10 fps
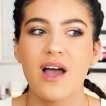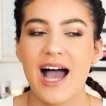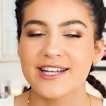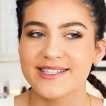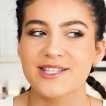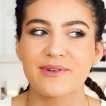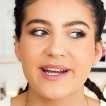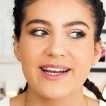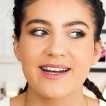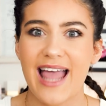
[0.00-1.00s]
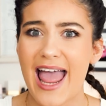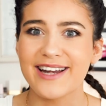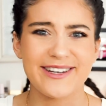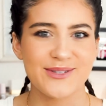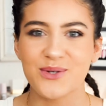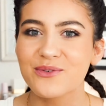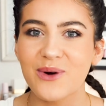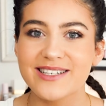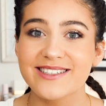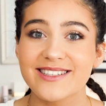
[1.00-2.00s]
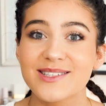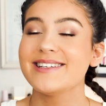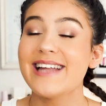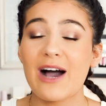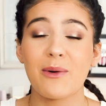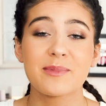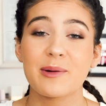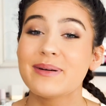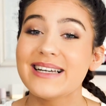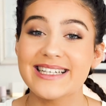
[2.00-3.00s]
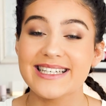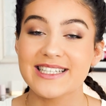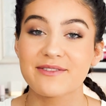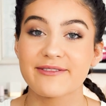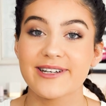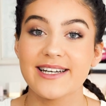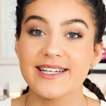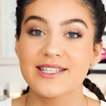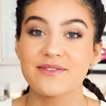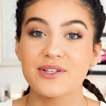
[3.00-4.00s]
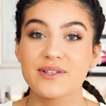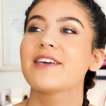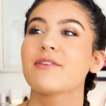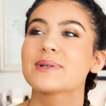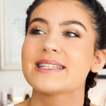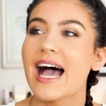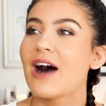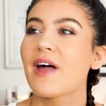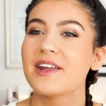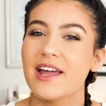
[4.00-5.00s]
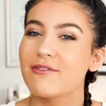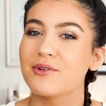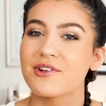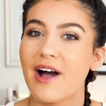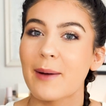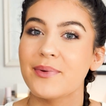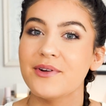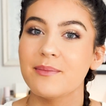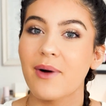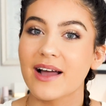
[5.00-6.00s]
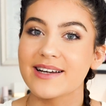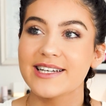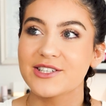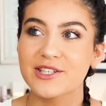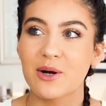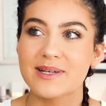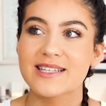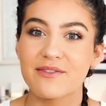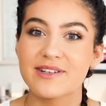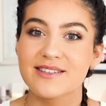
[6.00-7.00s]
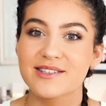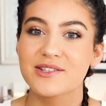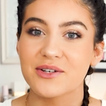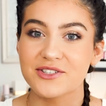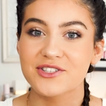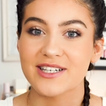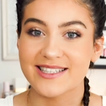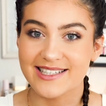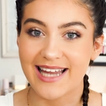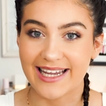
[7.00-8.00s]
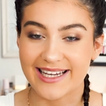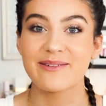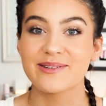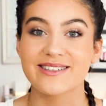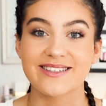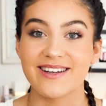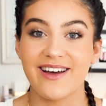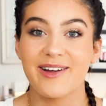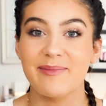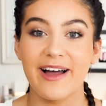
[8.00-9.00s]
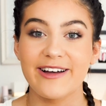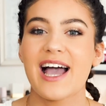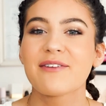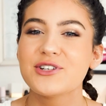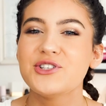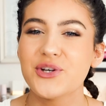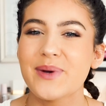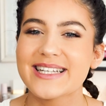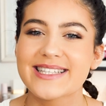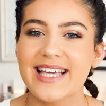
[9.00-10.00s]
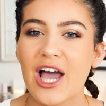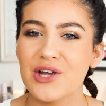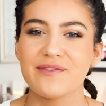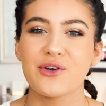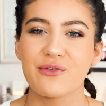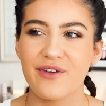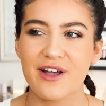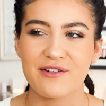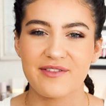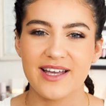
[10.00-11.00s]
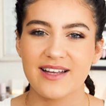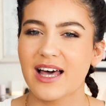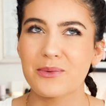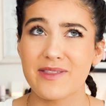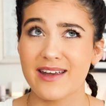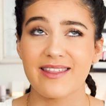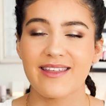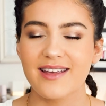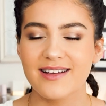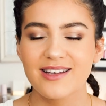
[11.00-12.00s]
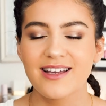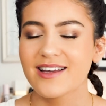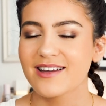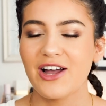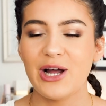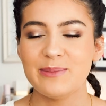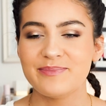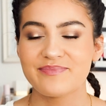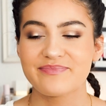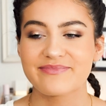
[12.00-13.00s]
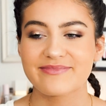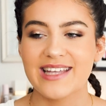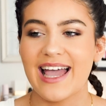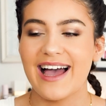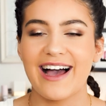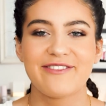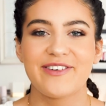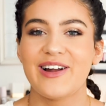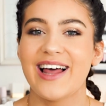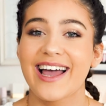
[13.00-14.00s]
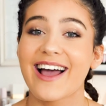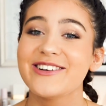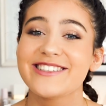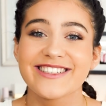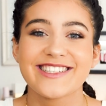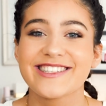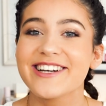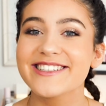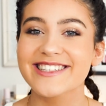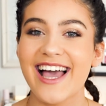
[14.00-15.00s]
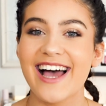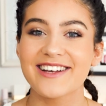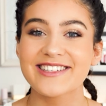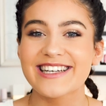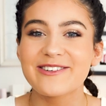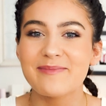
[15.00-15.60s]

answering any sort of questions. Now I'm completely different in interviews. If it was now, that never would have happened, but I literally got myself in such a state. It was just a nightmare. You have to do it to get over your fear of it, like with anything. Yeah, I feel like I was just so scared. I was a little